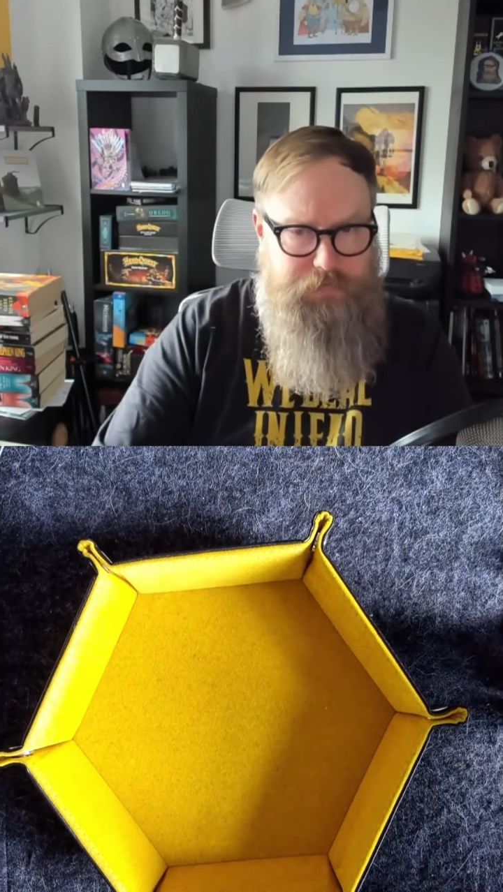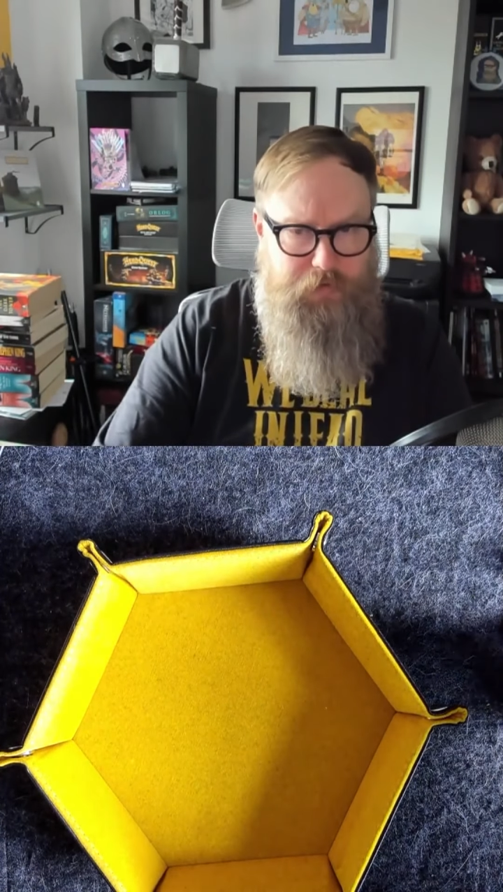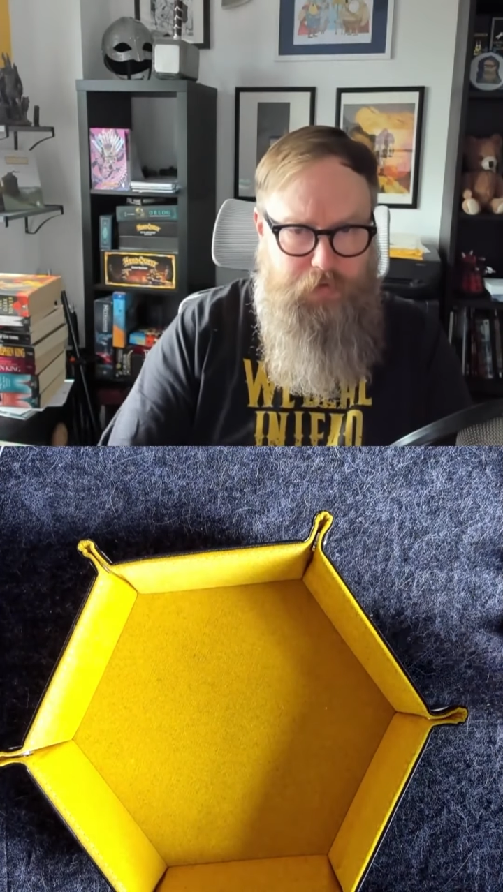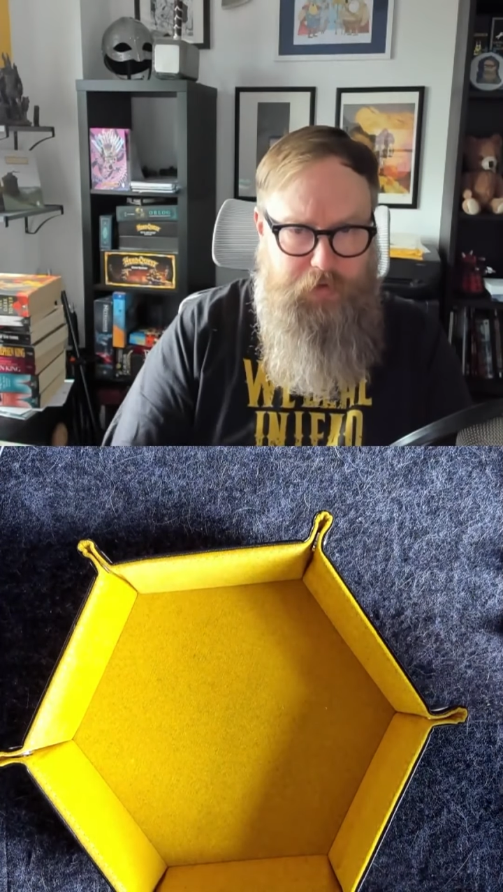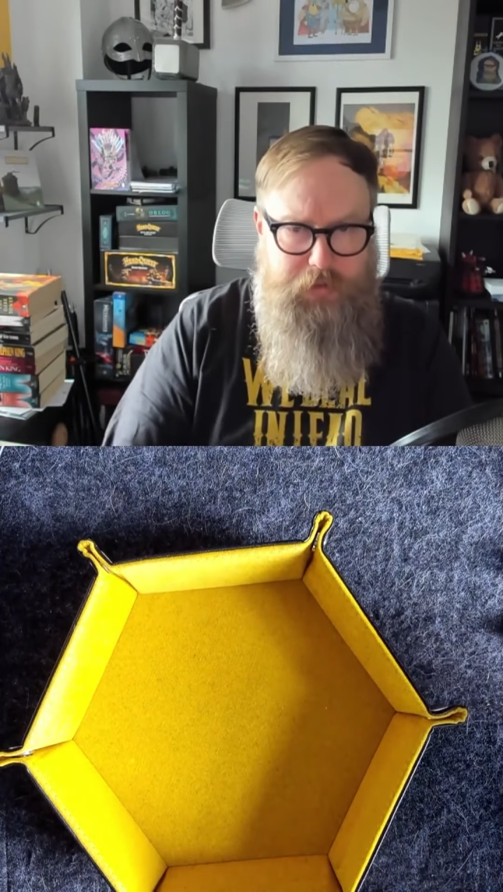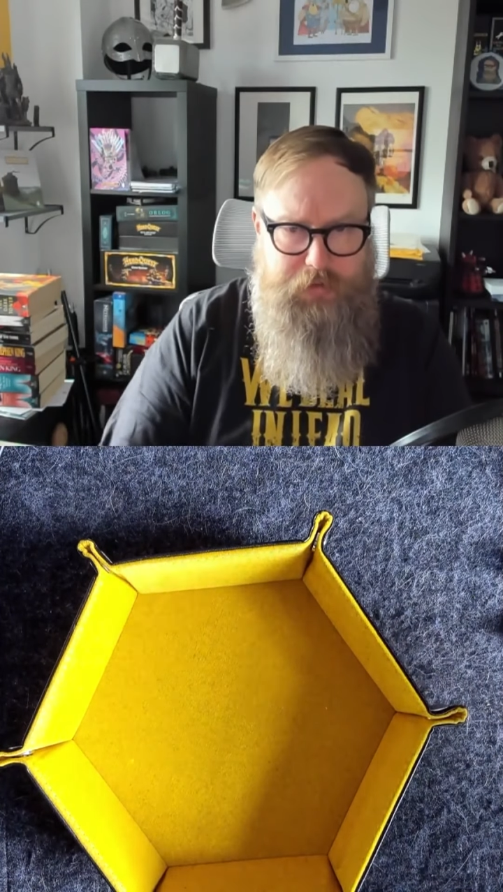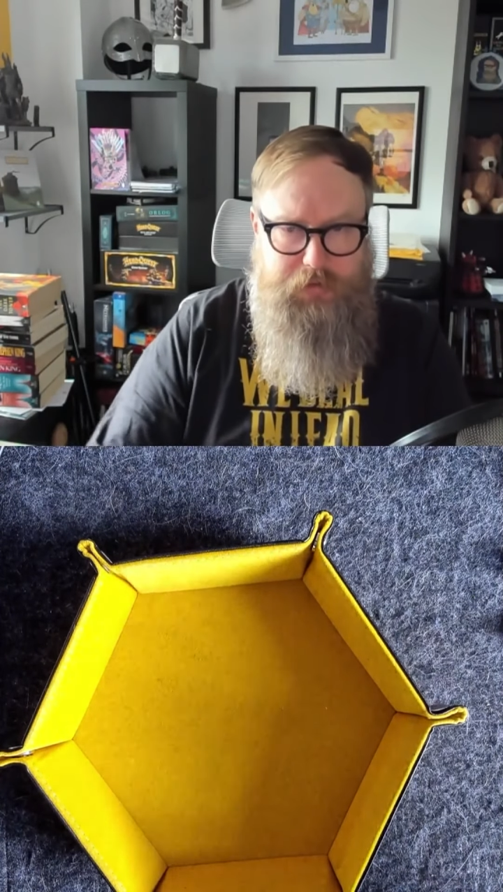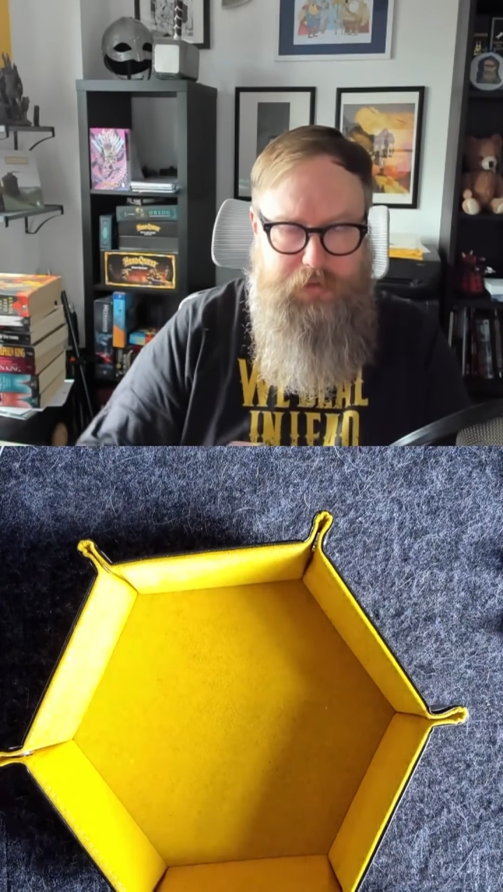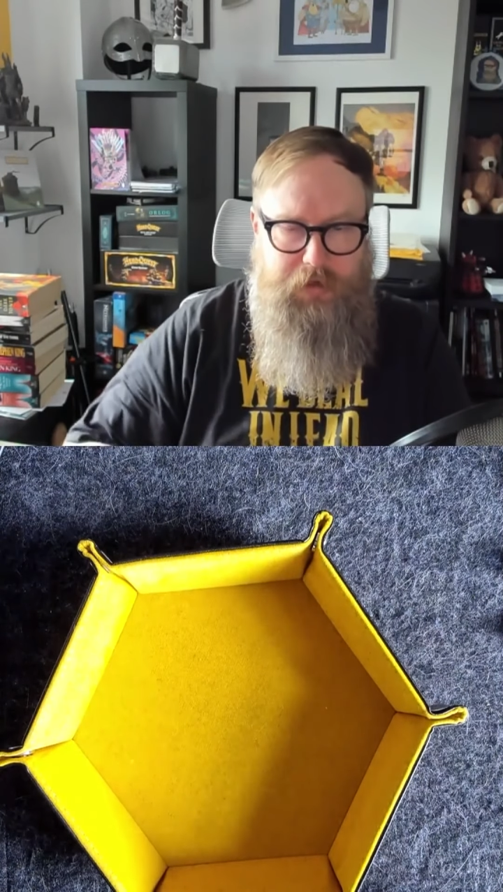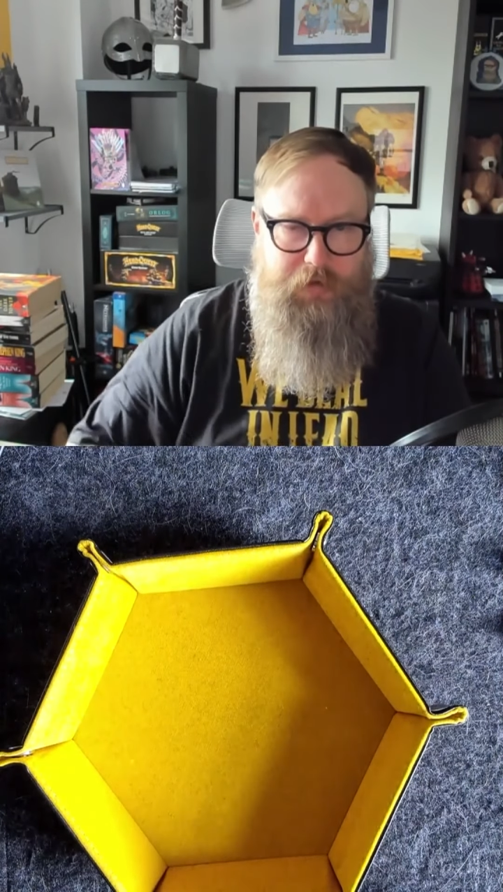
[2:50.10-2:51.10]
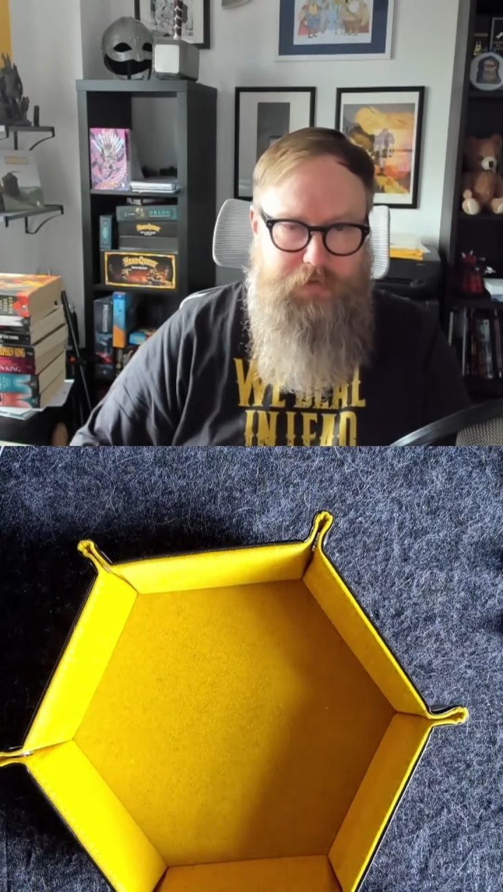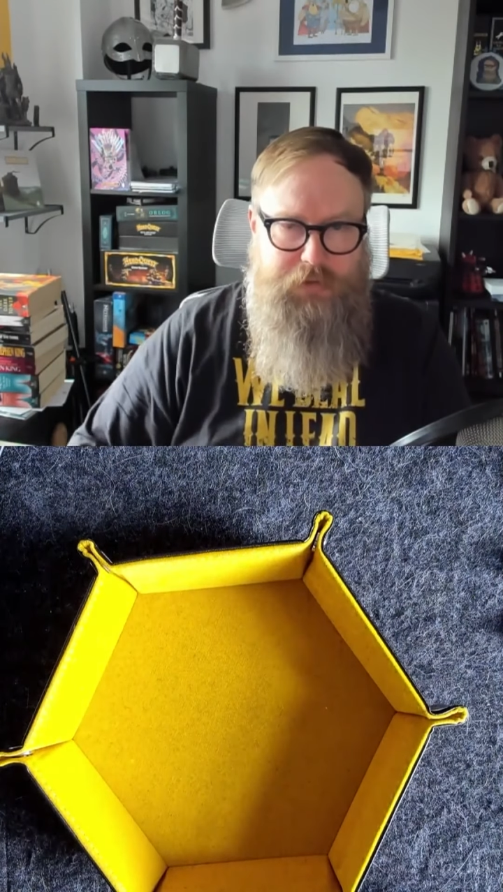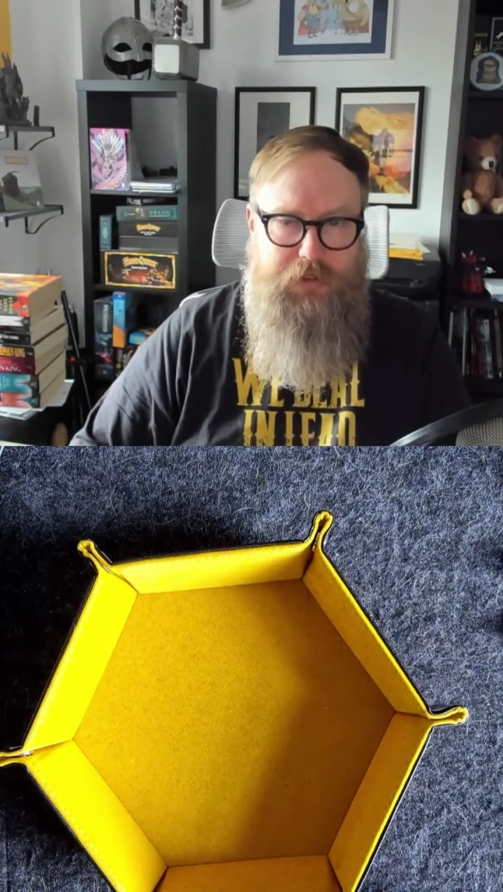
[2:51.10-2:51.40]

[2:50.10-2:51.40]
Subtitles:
for grit. Because